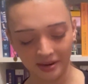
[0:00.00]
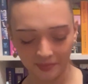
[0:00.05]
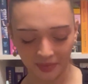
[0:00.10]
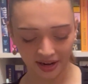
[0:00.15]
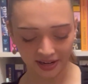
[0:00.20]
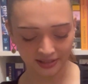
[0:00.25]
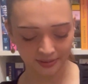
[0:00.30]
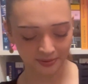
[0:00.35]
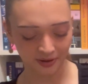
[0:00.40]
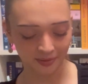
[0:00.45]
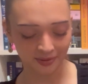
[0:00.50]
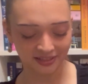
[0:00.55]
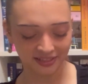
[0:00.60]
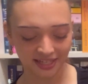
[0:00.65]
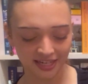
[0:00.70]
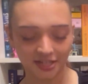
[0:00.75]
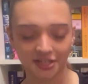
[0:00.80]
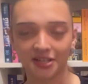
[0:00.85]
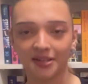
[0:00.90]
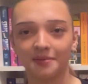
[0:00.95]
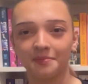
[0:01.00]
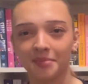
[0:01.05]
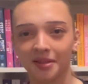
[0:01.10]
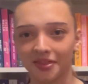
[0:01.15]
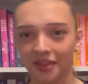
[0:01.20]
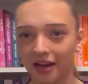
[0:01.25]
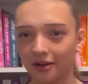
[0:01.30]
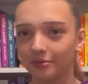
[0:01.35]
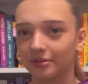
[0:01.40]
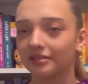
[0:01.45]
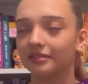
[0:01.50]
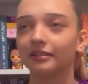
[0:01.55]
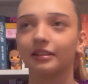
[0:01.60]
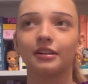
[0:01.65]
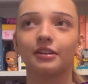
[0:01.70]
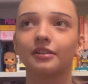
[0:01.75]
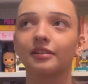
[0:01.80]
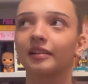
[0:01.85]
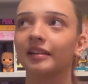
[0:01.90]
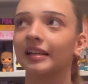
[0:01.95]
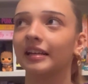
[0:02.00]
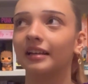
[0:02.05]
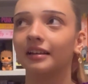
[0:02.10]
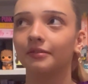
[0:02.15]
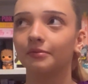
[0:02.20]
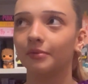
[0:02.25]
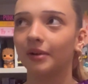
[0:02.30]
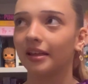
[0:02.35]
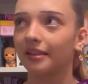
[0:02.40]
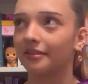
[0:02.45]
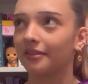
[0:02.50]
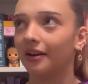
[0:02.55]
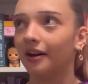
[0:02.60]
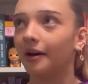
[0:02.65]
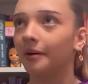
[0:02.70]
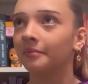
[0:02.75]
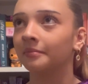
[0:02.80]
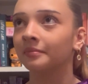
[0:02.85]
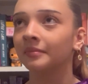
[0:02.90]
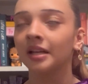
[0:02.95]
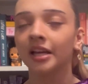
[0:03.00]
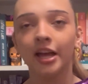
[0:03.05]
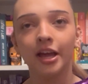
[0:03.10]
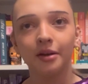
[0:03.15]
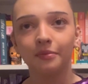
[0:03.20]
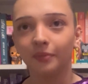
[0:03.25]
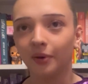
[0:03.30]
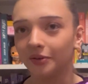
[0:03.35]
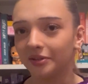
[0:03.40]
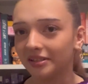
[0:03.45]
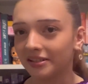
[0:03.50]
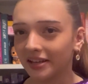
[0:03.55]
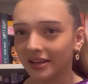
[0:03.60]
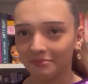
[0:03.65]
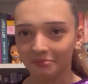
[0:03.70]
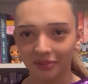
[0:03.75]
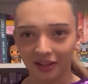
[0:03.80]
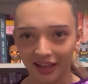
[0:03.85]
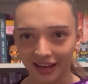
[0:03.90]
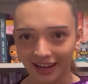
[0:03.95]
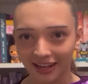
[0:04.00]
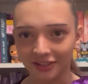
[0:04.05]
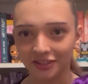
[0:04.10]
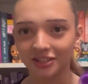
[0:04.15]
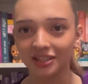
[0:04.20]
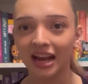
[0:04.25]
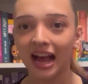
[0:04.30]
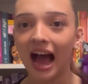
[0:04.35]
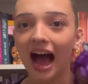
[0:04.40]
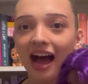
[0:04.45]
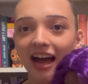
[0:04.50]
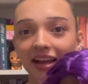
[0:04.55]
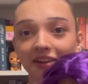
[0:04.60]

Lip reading: my experimentation, but that was literally with Monique and Blanche. I